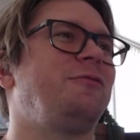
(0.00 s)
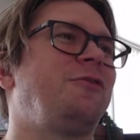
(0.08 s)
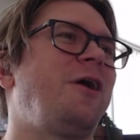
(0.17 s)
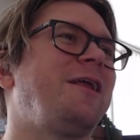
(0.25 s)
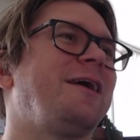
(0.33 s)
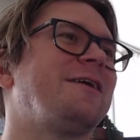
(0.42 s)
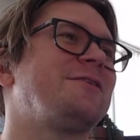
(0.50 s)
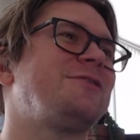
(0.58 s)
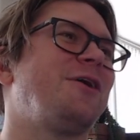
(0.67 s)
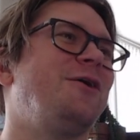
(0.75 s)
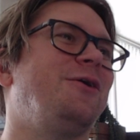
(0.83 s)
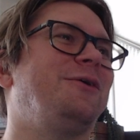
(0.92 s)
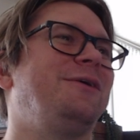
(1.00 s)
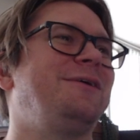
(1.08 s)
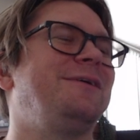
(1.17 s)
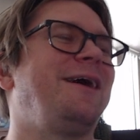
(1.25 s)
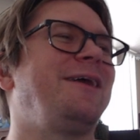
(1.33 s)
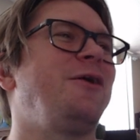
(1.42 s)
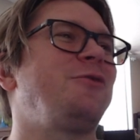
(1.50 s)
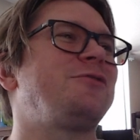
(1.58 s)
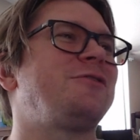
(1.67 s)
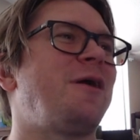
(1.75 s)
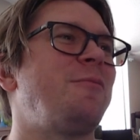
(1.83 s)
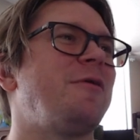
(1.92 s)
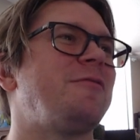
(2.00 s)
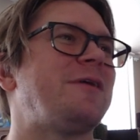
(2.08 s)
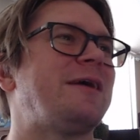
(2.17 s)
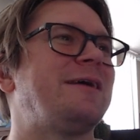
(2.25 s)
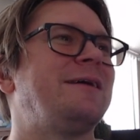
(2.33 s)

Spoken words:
writing, so I know some of it.